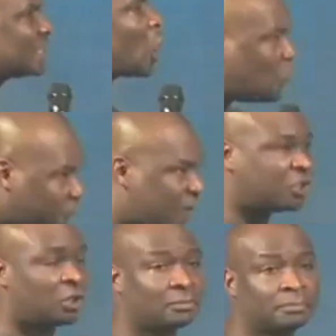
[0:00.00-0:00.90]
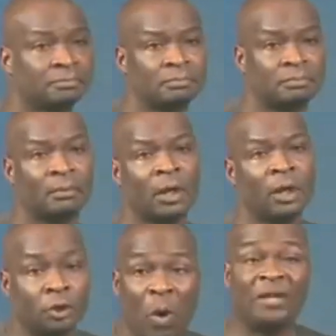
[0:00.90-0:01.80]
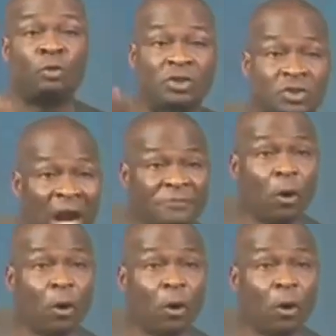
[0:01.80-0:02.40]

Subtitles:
confession. You want to drive